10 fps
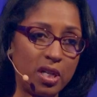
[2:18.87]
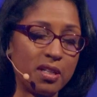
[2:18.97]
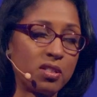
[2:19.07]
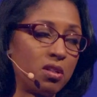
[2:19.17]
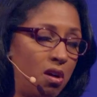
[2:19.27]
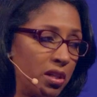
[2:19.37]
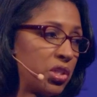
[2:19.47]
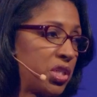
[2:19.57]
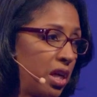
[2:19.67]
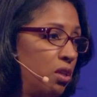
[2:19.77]
dust on a
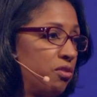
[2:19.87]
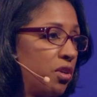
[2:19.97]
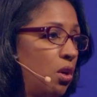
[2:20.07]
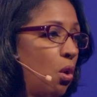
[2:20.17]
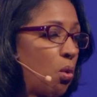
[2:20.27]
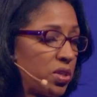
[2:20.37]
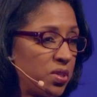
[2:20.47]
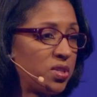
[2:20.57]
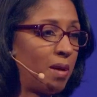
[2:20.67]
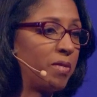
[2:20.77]
shelf, or is
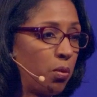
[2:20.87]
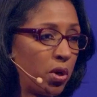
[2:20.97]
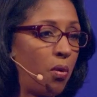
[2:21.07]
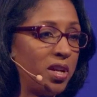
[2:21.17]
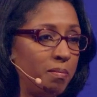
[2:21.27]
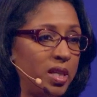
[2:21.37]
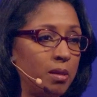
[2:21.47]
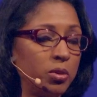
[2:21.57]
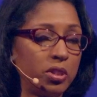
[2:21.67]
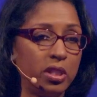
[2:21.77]
this something we're going to be
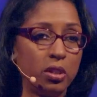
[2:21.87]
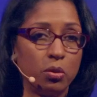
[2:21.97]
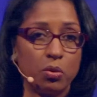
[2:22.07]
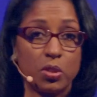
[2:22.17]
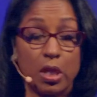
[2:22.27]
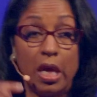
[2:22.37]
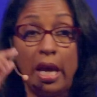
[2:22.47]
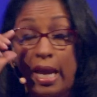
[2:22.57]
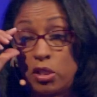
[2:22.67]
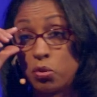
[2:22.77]
able to use?
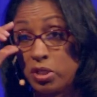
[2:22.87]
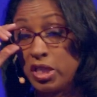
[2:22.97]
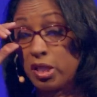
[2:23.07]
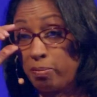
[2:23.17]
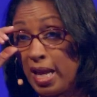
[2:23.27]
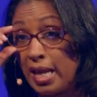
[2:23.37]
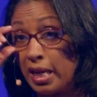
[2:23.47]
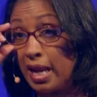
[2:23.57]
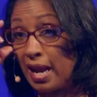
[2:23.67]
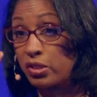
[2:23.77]
And strategic planning
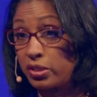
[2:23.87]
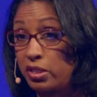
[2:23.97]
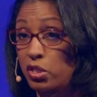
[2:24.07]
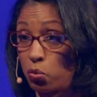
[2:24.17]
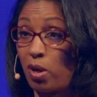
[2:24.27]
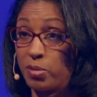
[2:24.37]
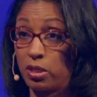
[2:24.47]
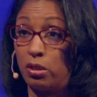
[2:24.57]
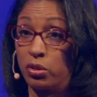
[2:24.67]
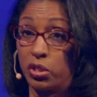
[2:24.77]
actually disrupts
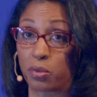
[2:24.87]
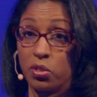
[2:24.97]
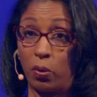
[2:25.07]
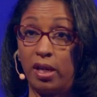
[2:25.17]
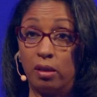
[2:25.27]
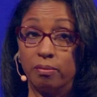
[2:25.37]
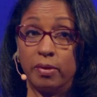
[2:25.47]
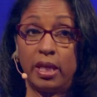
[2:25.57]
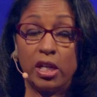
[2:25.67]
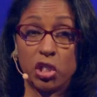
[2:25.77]
culture as well.
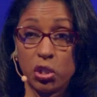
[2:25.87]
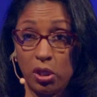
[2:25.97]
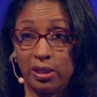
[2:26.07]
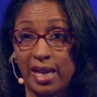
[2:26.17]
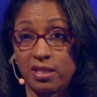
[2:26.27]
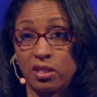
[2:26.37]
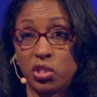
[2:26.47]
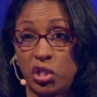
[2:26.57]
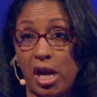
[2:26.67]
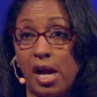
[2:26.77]
It should, that's its
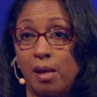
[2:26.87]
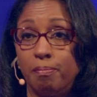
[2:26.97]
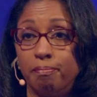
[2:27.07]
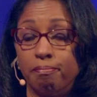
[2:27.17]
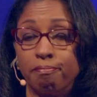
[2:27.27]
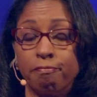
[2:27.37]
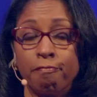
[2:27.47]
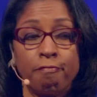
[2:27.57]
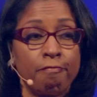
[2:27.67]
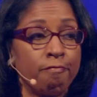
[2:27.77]
job.
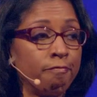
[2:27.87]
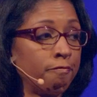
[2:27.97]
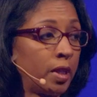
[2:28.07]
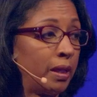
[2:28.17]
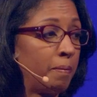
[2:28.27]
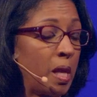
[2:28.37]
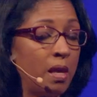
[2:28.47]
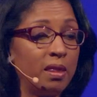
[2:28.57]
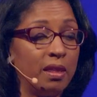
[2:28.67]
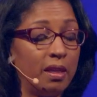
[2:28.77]
Okay.
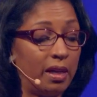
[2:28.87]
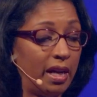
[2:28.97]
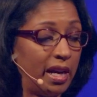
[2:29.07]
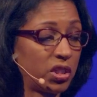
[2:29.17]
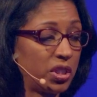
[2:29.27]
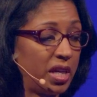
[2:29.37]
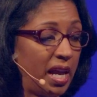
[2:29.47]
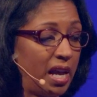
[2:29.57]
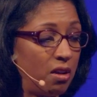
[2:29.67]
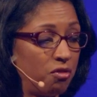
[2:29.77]
I actually
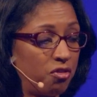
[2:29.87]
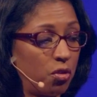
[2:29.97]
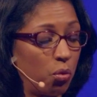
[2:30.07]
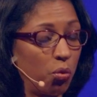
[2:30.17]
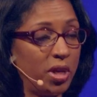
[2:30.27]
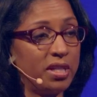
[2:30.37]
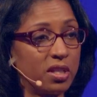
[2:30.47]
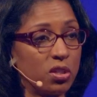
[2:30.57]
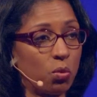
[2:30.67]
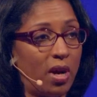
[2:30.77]
have
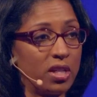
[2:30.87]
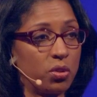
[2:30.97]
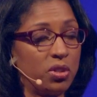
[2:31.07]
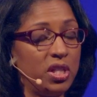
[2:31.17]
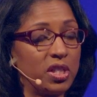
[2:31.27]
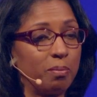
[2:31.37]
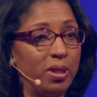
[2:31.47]
reasons why strategic